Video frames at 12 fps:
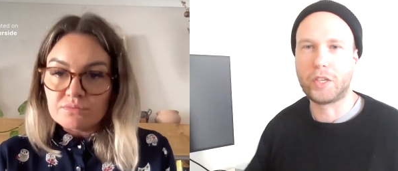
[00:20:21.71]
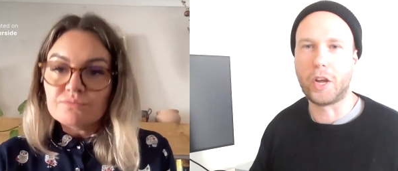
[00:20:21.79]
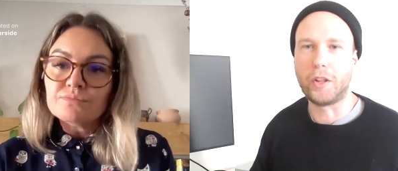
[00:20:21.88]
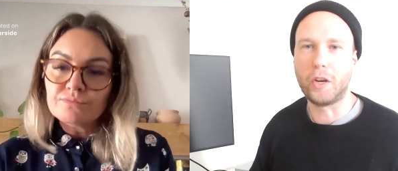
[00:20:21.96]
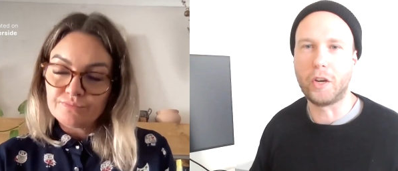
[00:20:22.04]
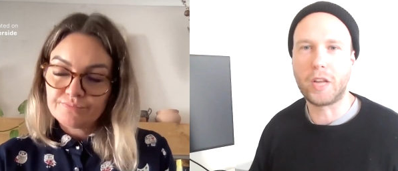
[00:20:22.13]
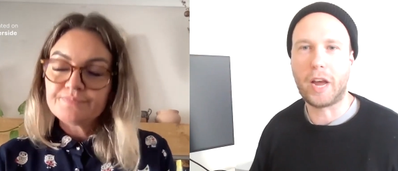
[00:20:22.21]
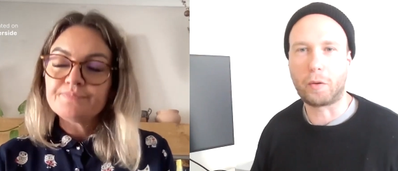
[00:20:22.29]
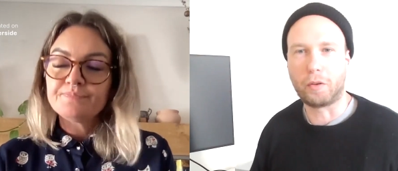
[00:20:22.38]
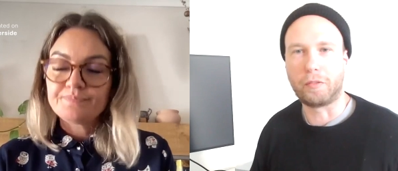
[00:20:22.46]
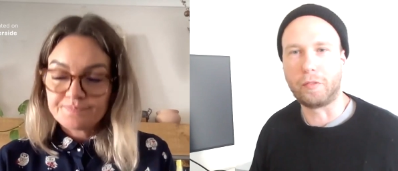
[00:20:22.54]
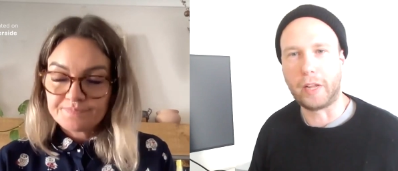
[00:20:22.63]
Speaker 1: So those
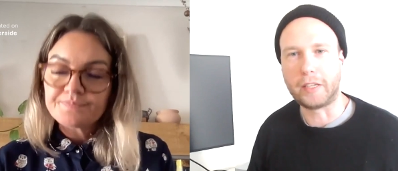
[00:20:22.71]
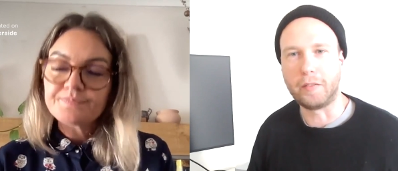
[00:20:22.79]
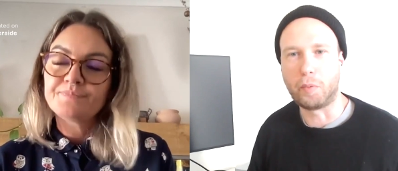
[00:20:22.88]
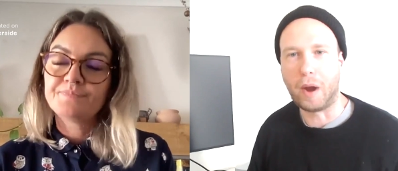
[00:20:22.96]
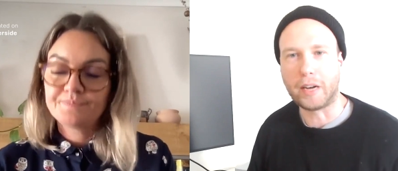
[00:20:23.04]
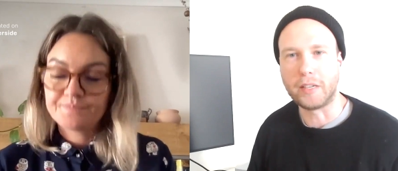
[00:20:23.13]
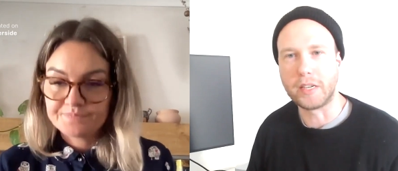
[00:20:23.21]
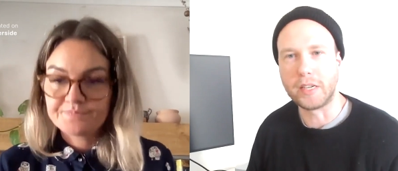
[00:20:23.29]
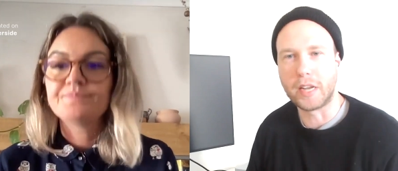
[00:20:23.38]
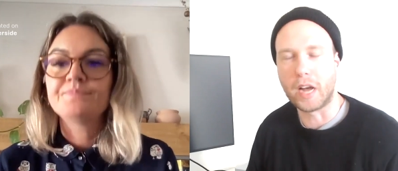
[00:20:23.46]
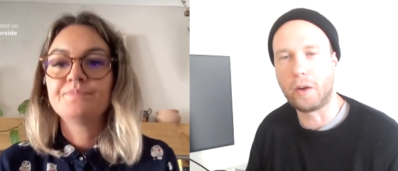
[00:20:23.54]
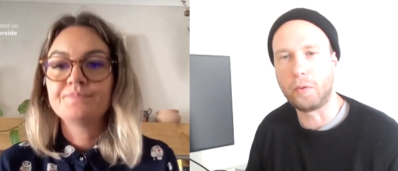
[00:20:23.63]
like reflective
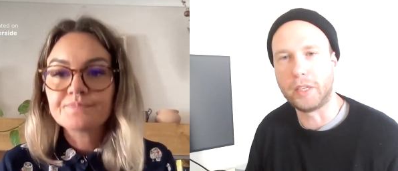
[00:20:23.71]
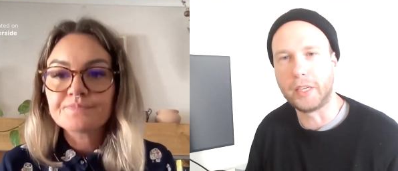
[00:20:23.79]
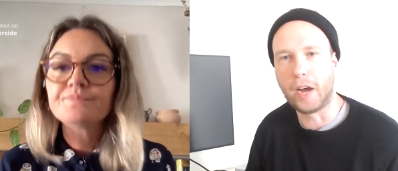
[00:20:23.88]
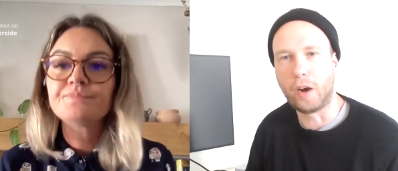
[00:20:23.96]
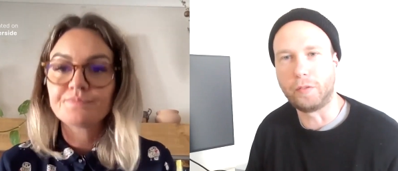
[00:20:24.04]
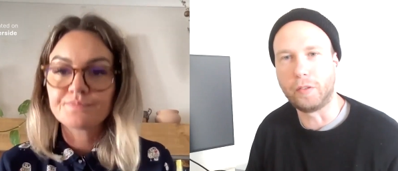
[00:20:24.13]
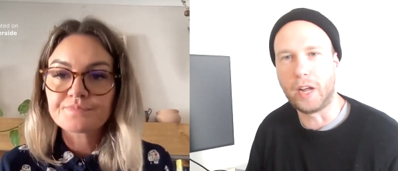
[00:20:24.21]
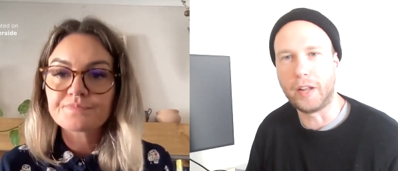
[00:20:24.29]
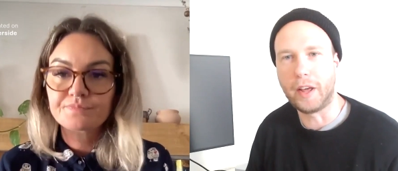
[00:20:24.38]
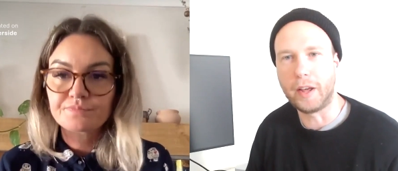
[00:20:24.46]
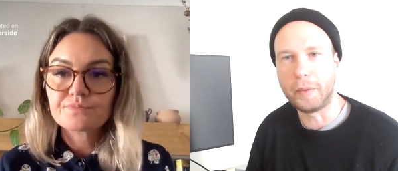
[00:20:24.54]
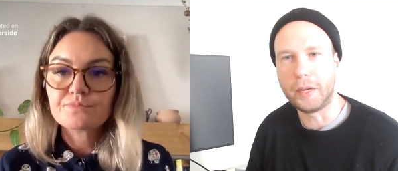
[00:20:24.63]
practices are really helpful,
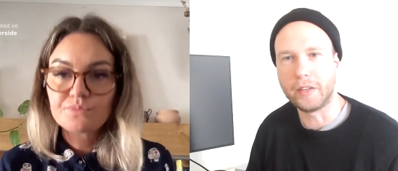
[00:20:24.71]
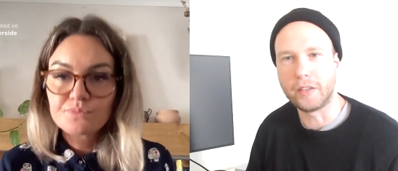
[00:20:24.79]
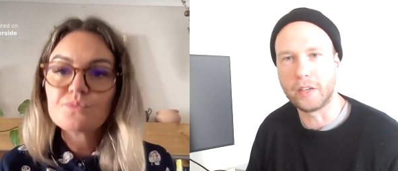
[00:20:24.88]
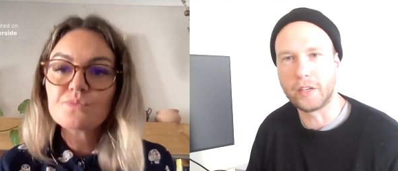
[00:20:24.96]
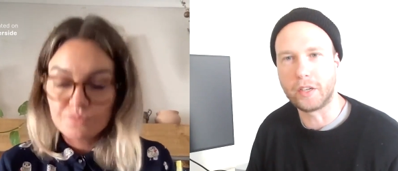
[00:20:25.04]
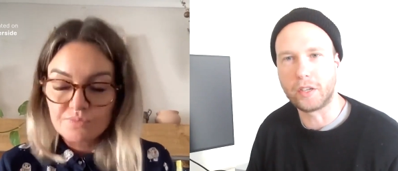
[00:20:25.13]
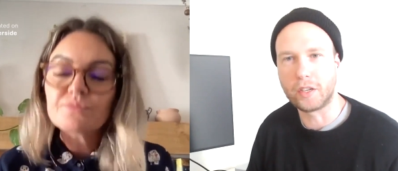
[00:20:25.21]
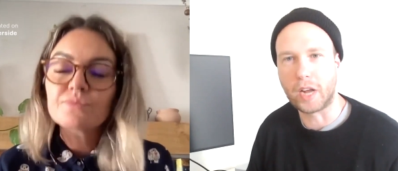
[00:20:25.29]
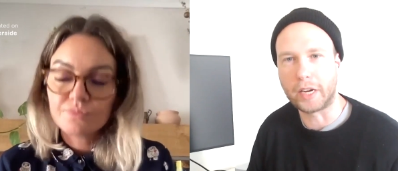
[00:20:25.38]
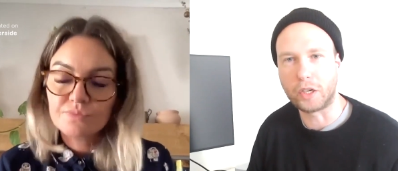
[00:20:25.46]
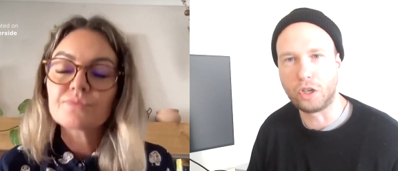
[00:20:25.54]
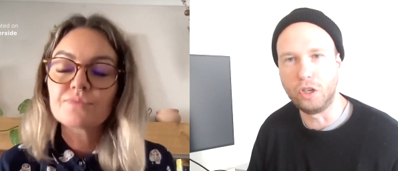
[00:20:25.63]
aren't they? Because it just
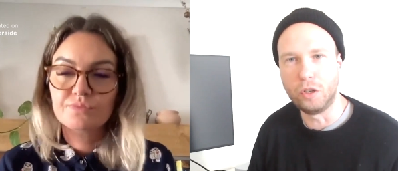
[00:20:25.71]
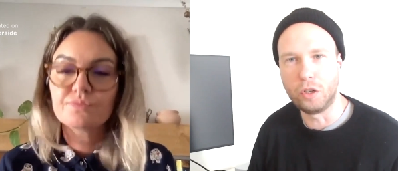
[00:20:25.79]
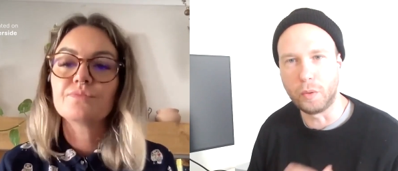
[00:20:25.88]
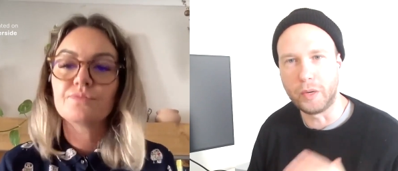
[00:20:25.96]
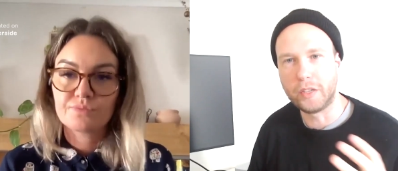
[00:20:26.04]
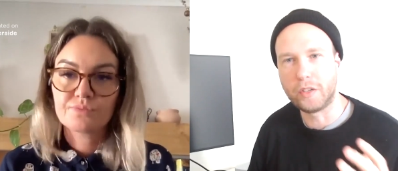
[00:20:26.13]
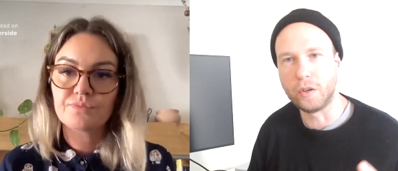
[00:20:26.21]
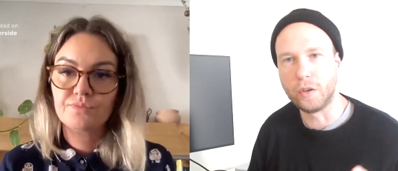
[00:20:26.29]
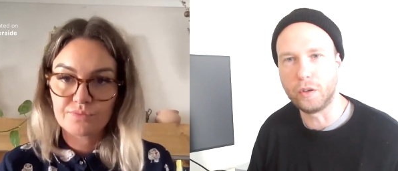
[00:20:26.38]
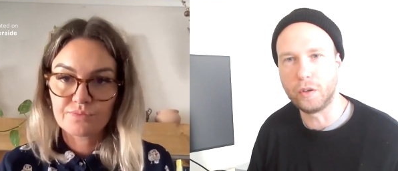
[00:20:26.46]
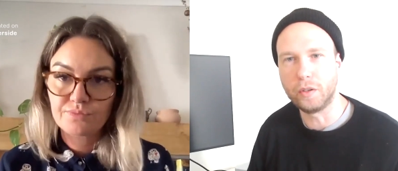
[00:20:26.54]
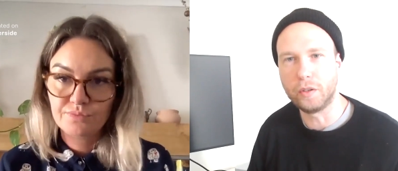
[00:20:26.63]
like tunes you
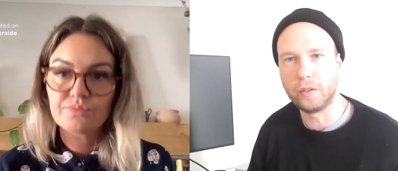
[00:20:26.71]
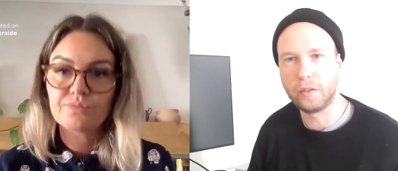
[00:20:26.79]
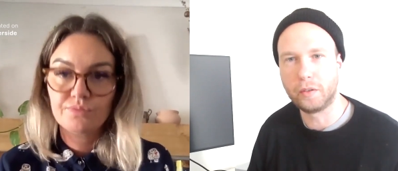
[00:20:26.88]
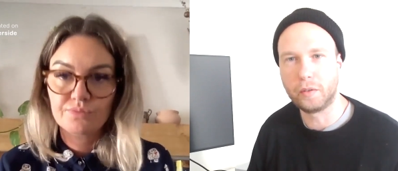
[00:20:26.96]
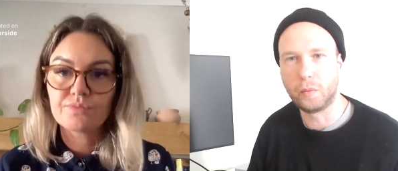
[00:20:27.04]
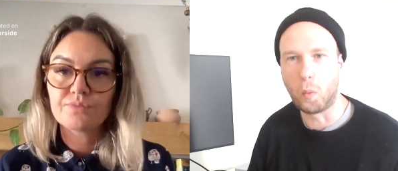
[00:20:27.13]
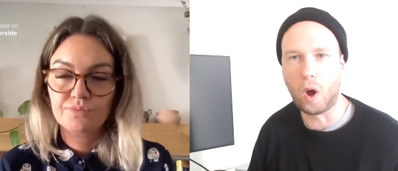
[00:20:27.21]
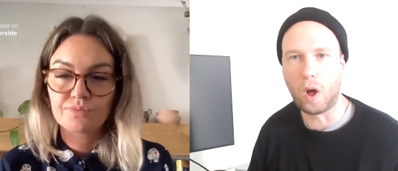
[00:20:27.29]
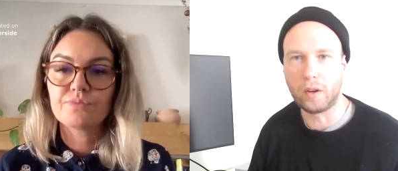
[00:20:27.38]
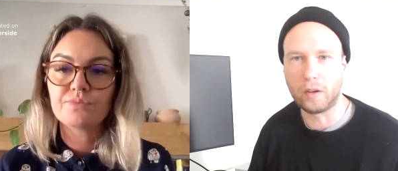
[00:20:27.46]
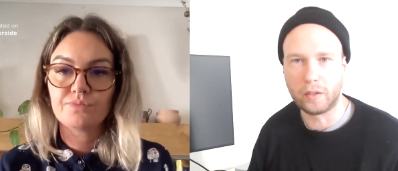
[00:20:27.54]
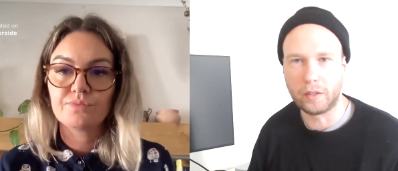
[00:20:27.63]
into
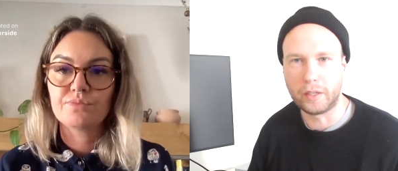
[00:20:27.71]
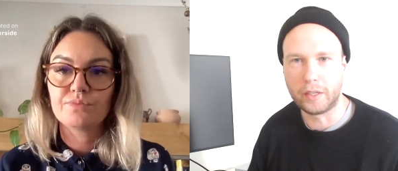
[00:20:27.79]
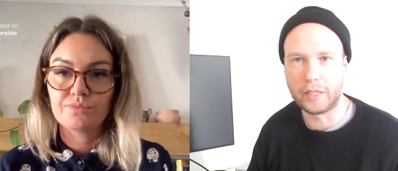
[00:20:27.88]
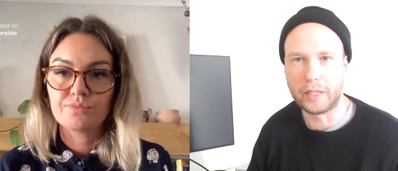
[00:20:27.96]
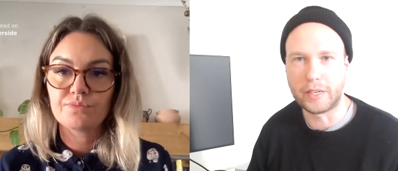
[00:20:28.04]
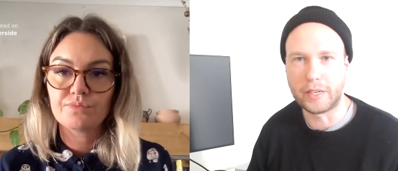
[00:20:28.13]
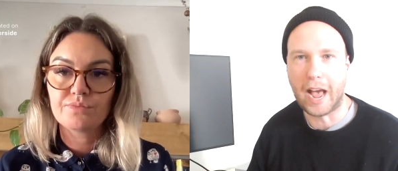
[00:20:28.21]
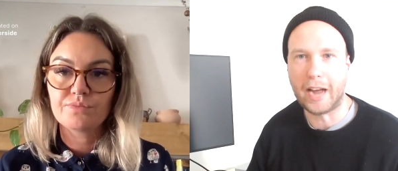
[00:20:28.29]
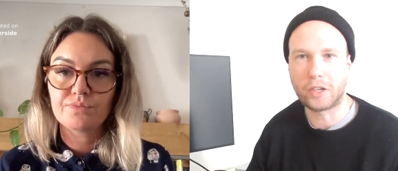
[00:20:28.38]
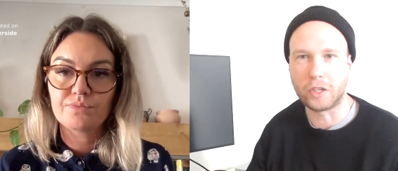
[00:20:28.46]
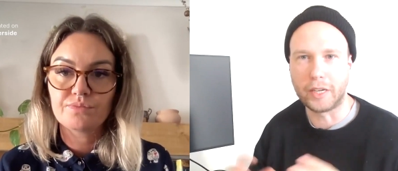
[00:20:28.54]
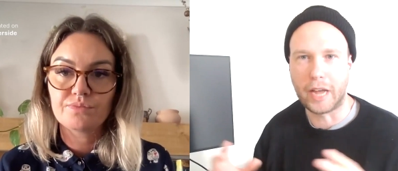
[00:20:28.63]
what is
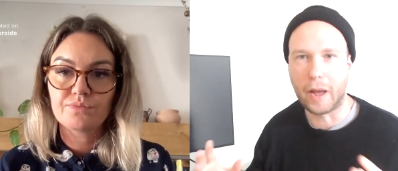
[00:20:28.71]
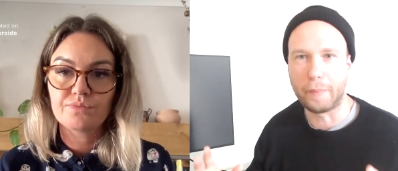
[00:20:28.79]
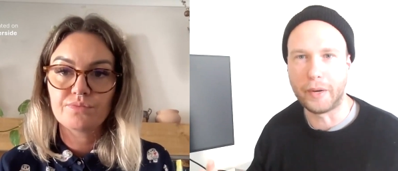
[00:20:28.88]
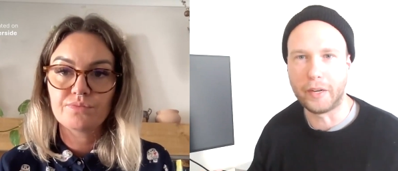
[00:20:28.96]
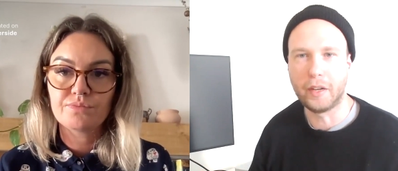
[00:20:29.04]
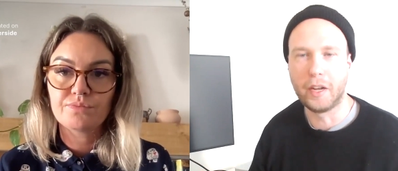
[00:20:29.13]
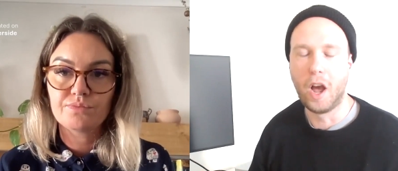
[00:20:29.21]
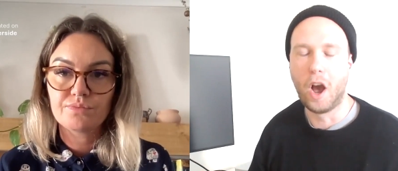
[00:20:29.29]
actually happening.